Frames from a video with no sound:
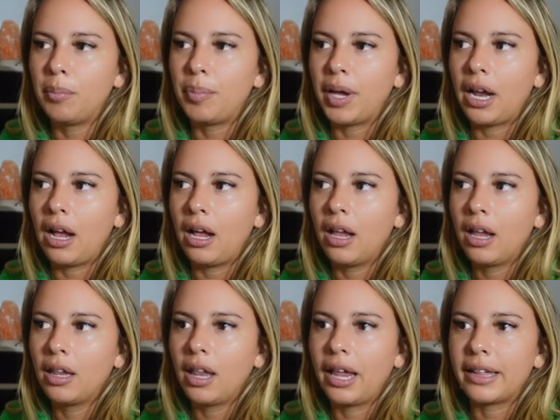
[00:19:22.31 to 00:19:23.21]
But,
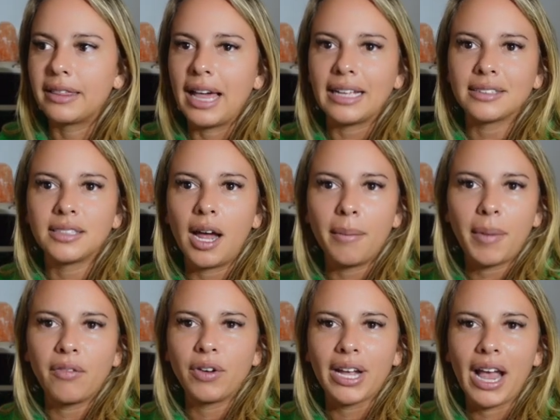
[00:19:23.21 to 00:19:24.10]
like, that's not
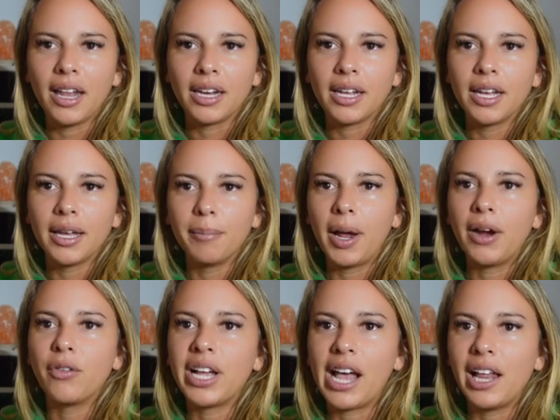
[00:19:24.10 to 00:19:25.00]
my reality. In my
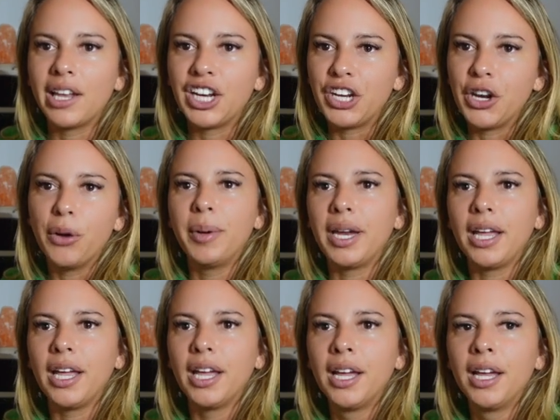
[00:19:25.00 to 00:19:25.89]
reality,
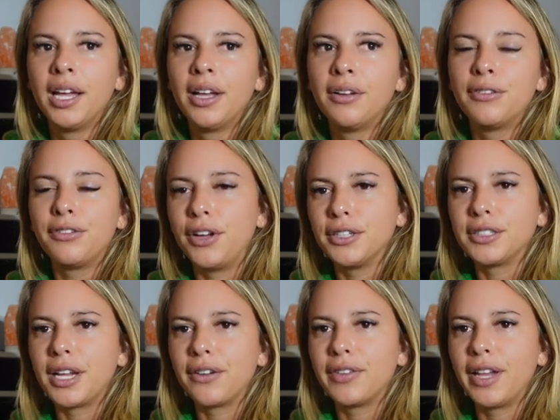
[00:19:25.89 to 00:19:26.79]
nobody
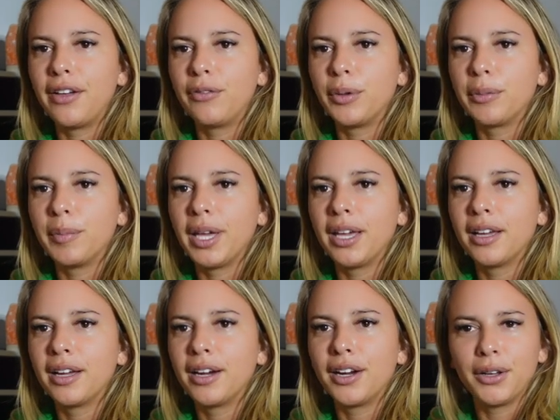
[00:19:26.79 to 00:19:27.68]
falls out of love with
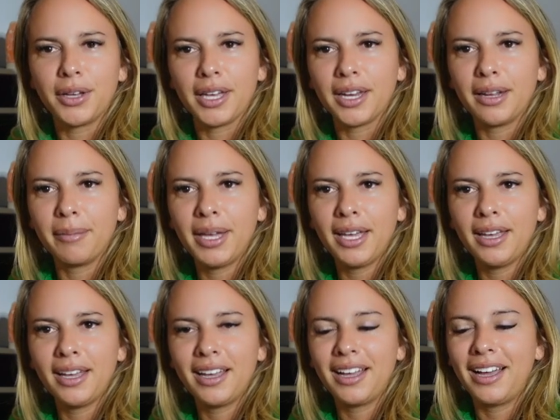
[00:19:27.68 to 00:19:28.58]
me. Are you kidding me?